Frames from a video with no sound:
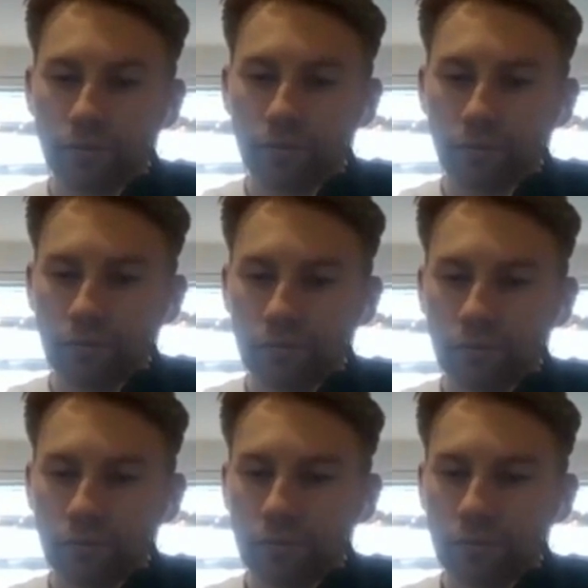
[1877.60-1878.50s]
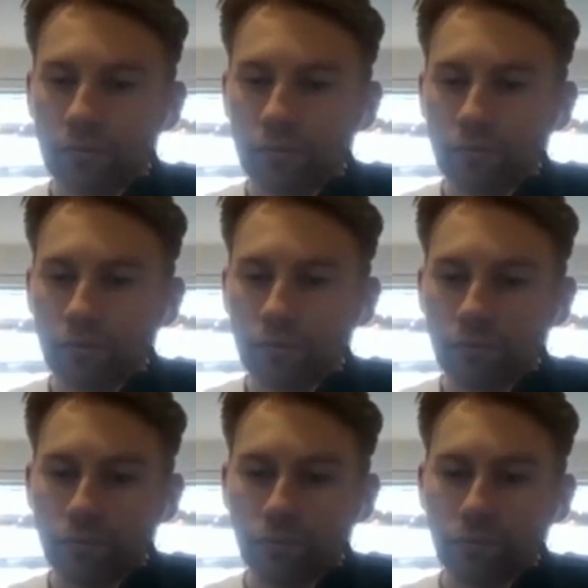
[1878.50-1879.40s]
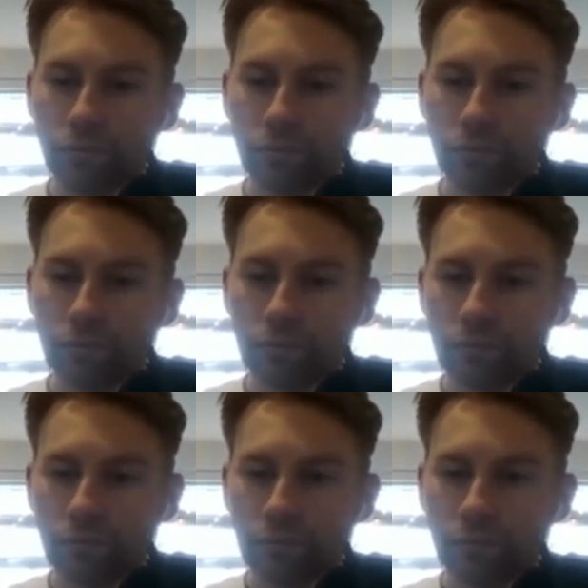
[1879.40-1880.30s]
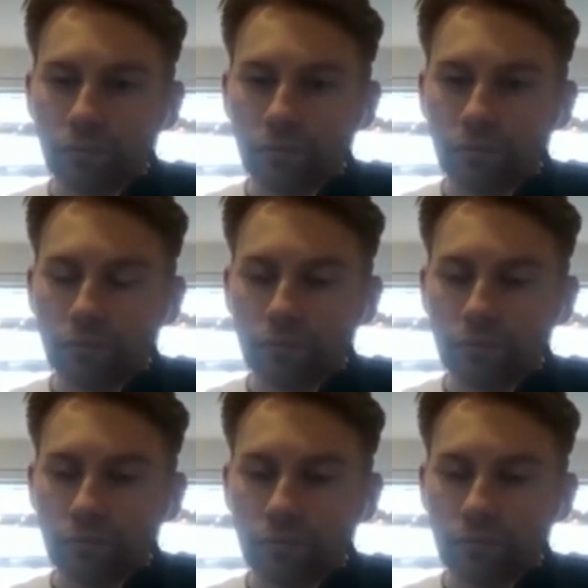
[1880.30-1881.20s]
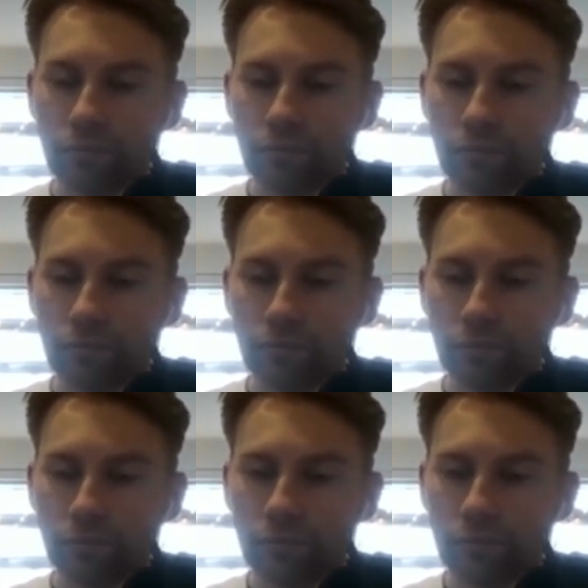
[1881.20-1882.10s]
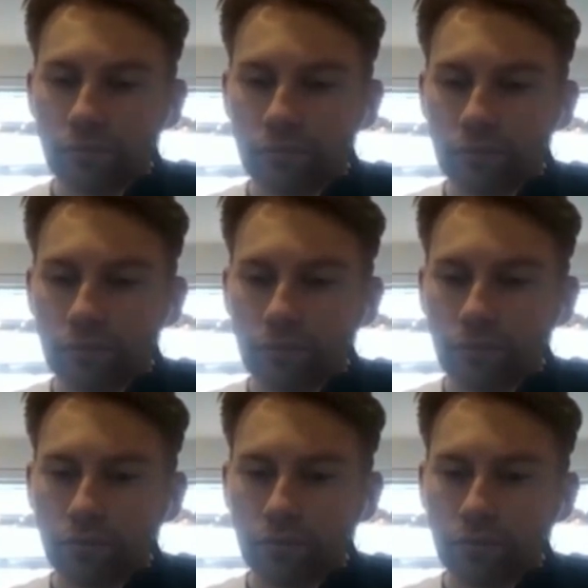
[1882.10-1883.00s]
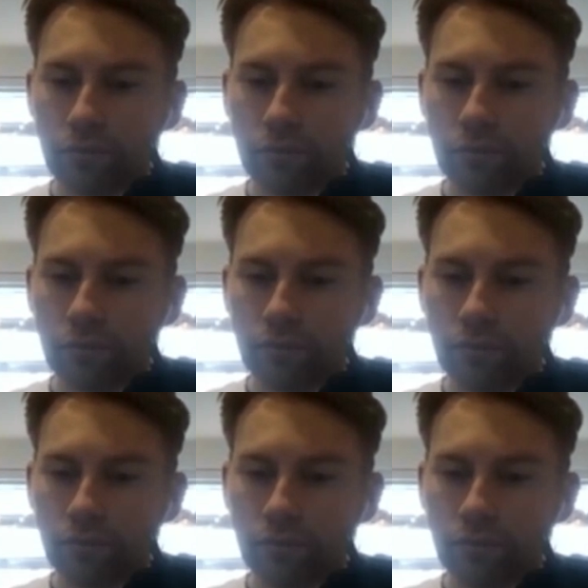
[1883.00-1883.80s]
[no speech]